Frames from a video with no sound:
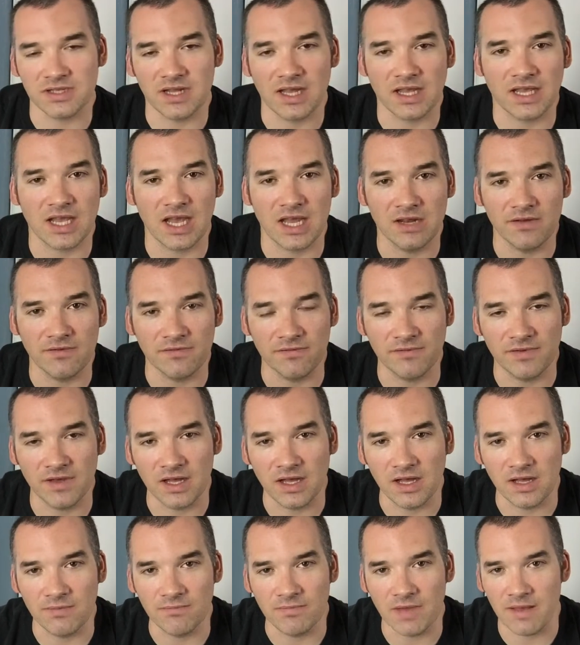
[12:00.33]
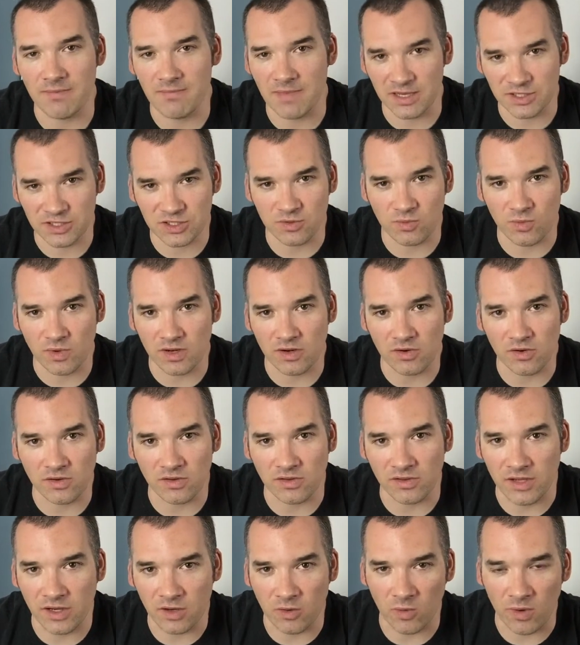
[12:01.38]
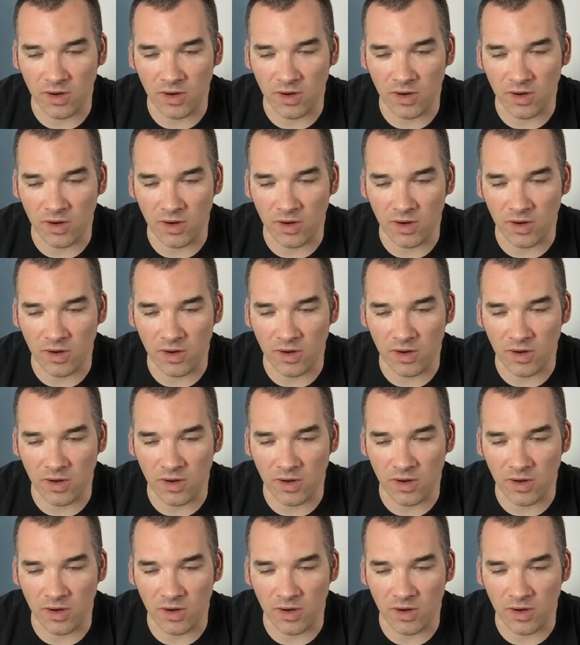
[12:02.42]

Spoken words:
that I kind of I mentioned one earlier,